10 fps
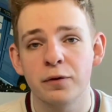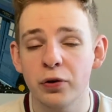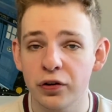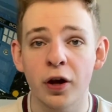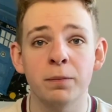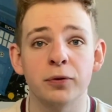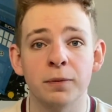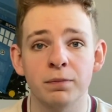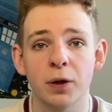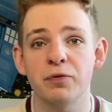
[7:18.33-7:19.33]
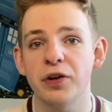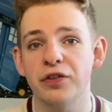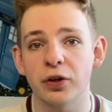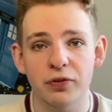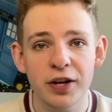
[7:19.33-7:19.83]
For example, a
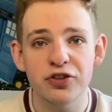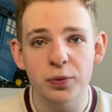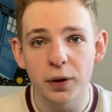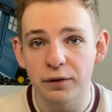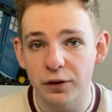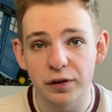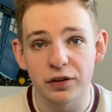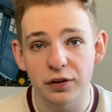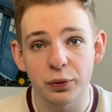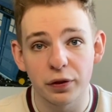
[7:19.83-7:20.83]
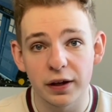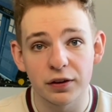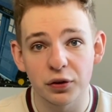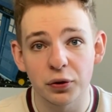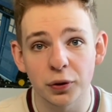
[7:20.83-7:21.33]
recent graduate of the physical
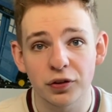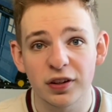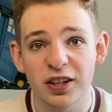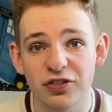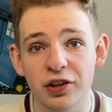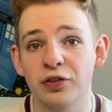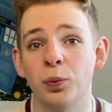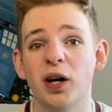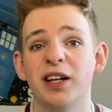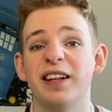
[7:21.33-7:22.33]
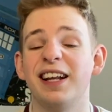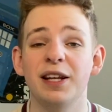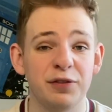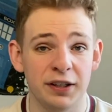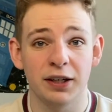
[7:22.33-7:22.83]
theatre course just won an
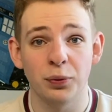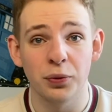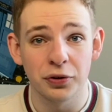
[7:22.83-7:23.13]
Olivier Award